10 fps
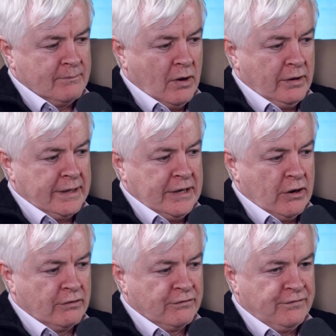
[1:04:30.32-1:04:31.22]
Molly
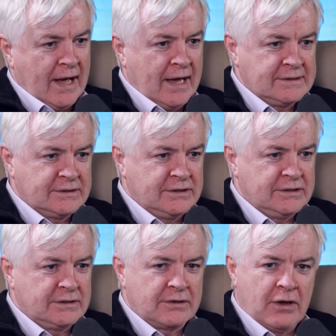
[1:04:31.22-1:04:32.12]
Jong-Fast.
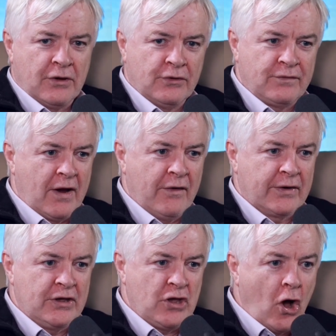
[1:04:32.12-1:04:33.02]
She's the daughter of
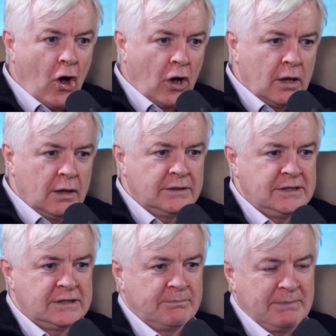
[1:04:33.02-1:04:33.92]
Erica Jong, and
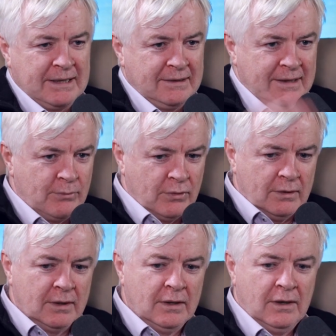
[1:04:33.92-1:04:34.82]
she's a big
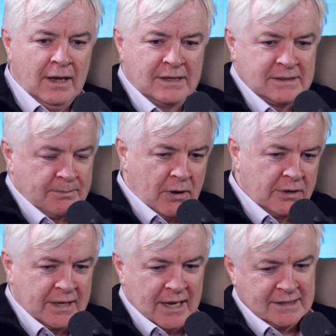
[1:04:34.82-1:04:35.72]
liberal, has a
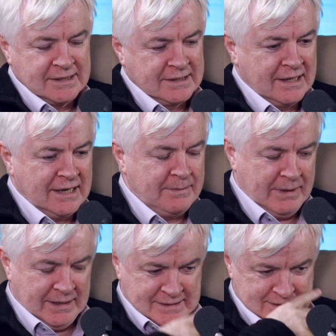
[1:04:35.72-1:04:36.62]
podcast in the Daily
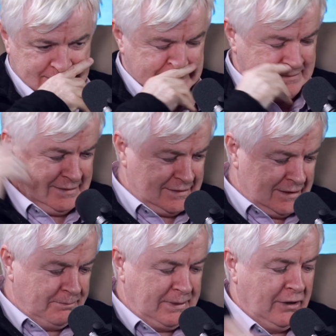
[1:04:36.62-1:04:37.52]
Beast, and is
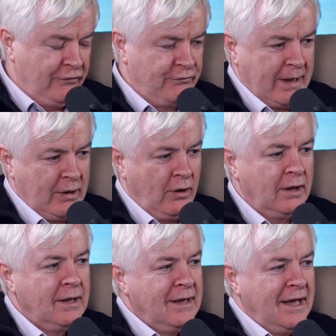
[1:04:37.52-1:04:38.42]
beloved by
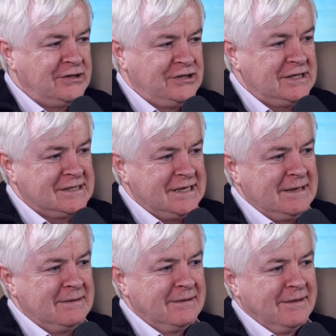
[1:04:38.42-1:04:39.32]
all. And she's
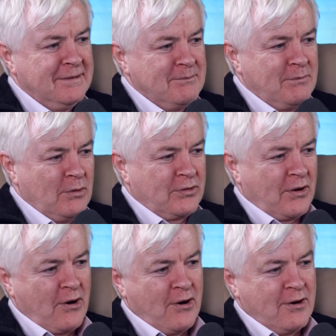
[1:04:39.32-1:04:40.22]
seen both
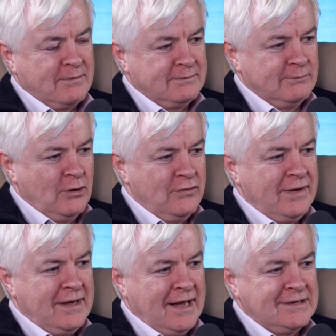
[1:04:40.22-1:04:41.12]
our
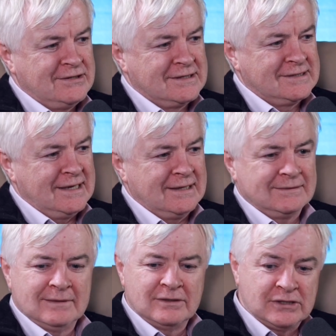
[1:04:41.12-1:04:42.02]
movie and she's
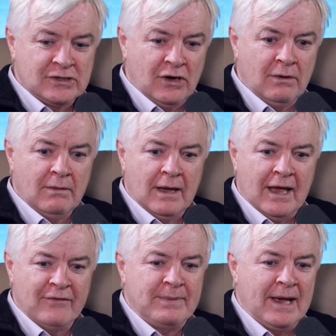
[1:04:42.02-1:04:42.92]
seen she saw
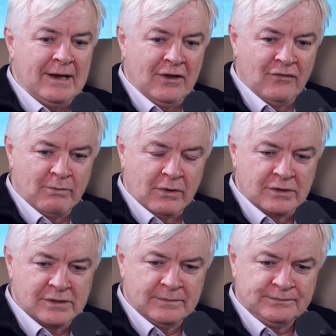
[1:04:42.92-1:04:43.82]
FBI
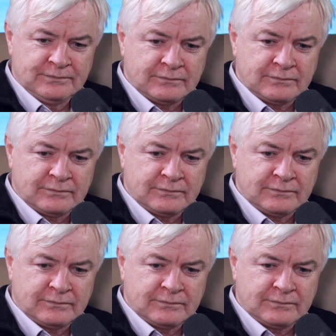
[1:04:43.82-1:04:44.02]
Lovebirds